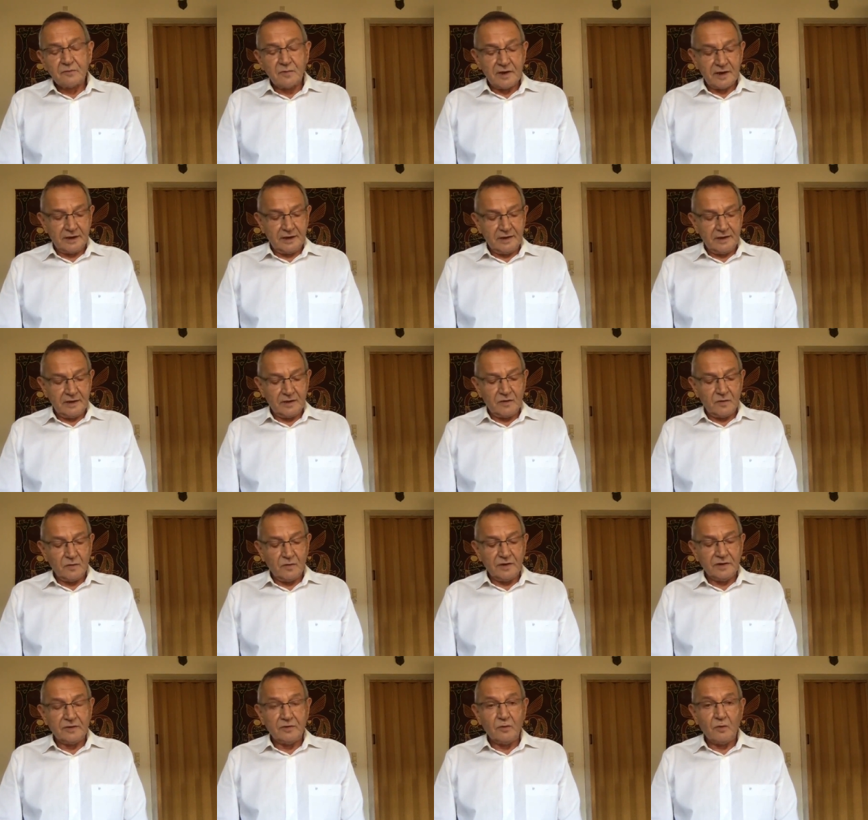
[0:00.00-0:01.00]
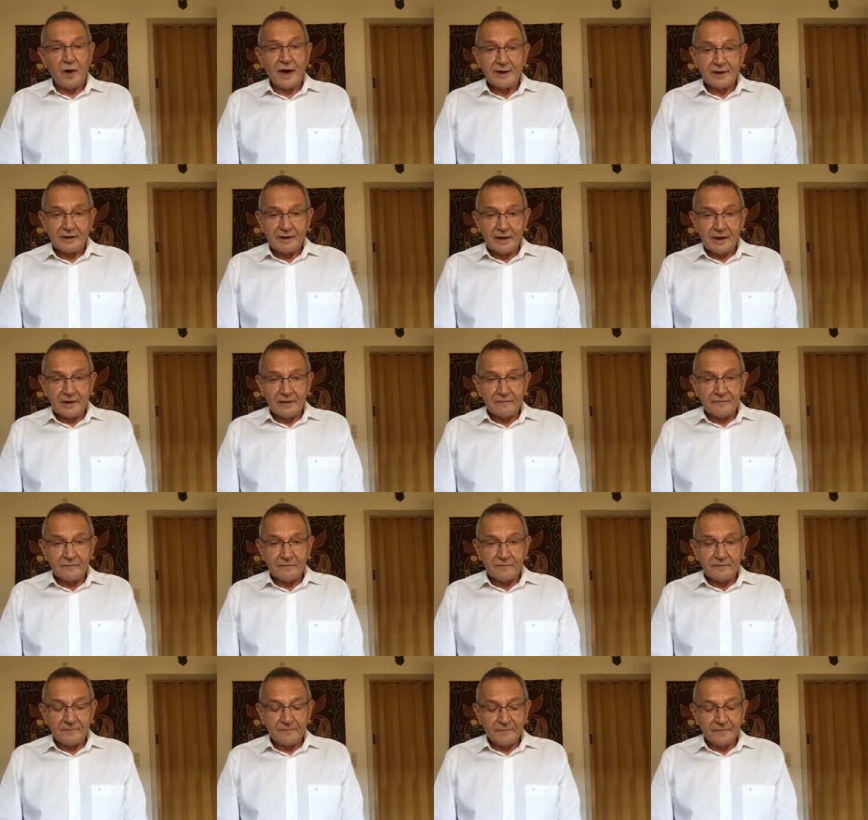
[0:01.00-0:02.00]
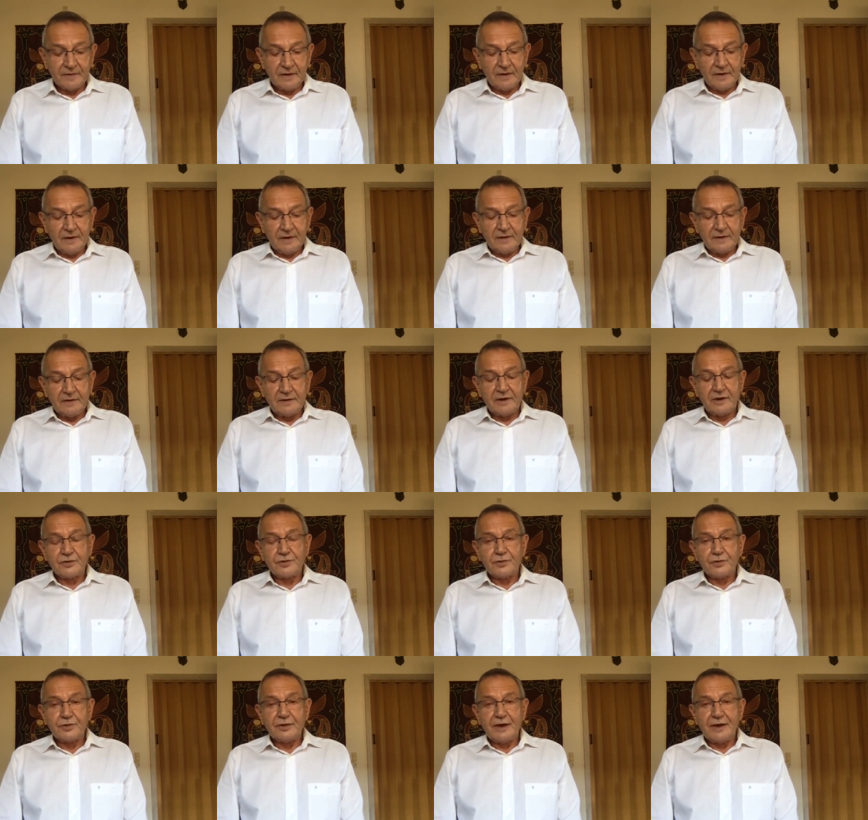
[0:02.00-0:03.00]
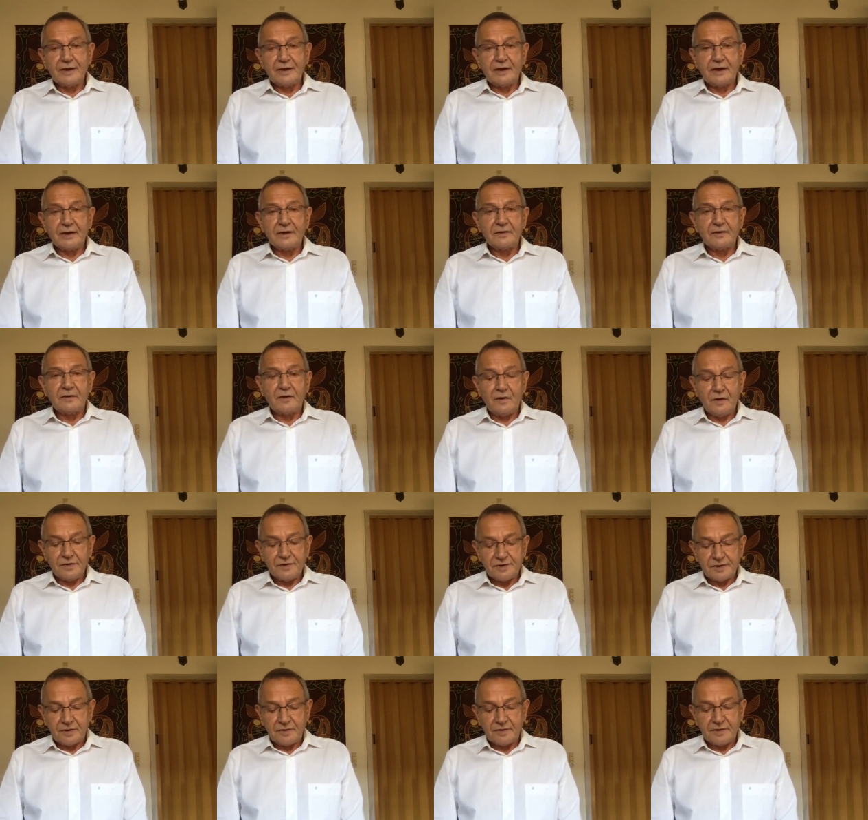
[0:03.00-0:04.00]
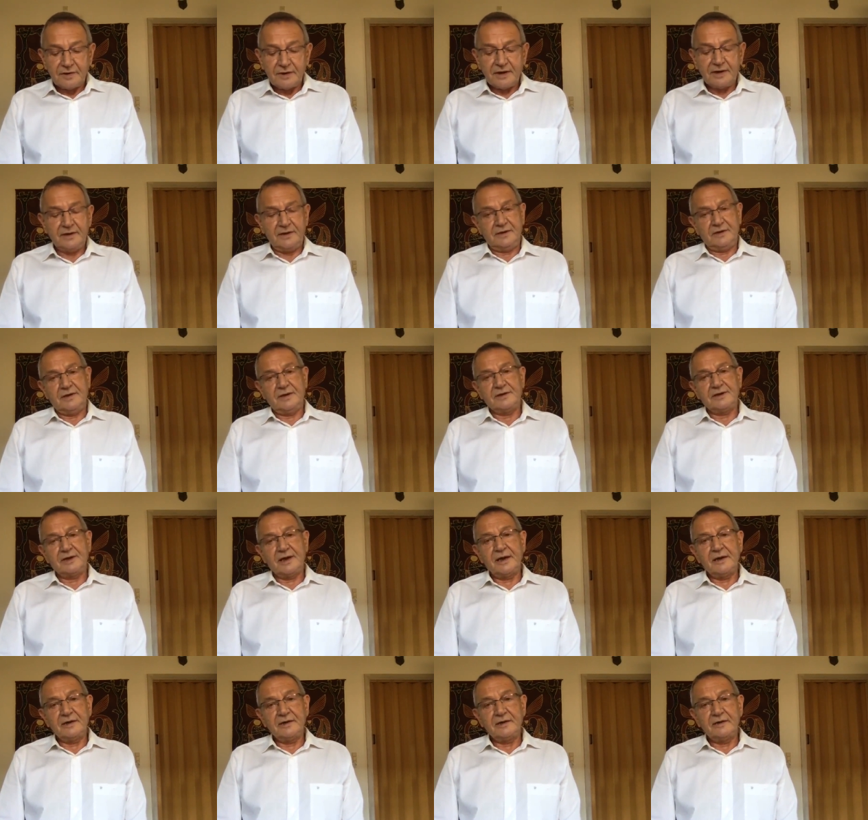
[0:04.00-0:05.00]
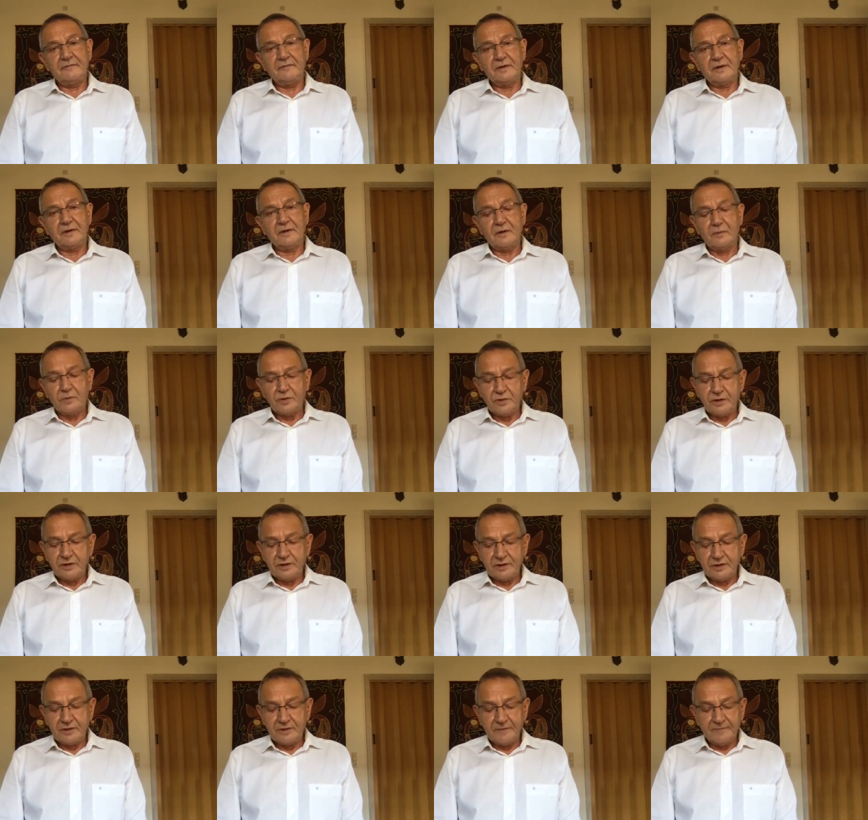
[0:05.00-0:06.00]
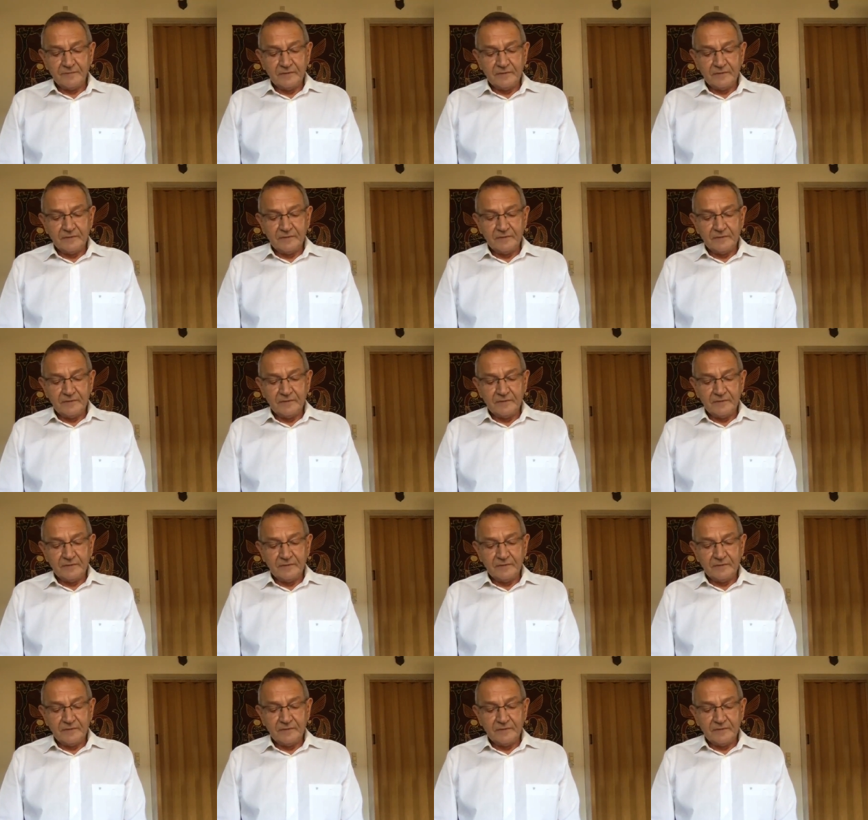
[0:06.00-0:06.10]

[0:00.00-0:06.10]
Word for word: working with wildlife, the journal can consolidate the scientific community